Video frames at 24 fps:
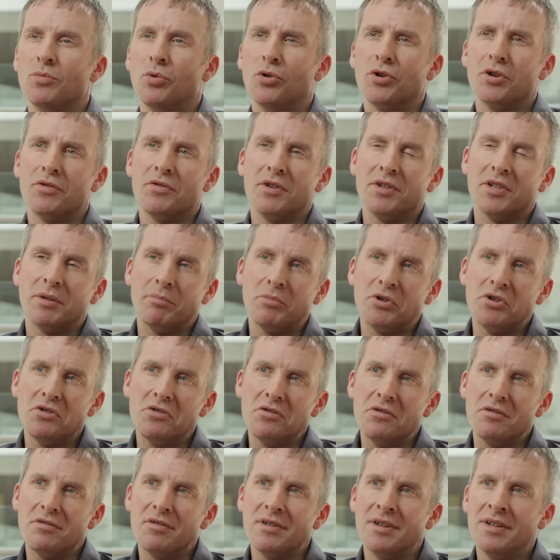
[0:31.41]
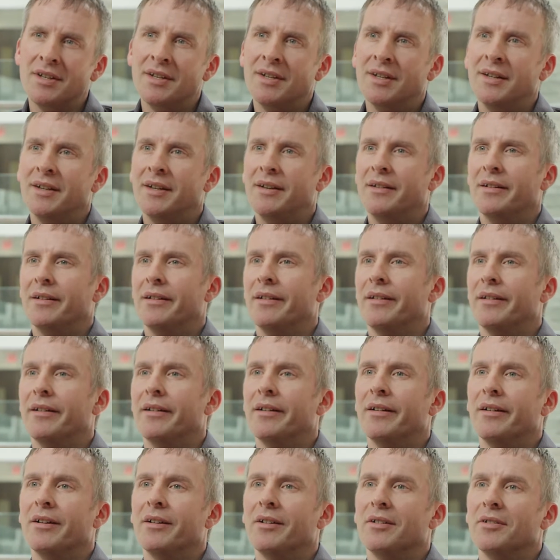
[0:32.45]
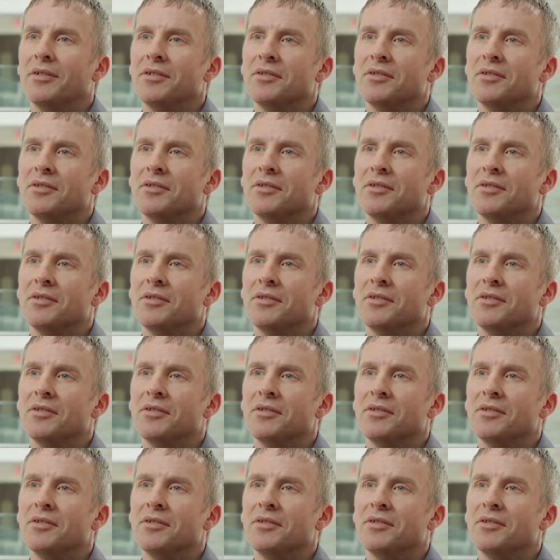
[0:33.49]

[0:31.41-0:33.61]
water on the moon. Uh,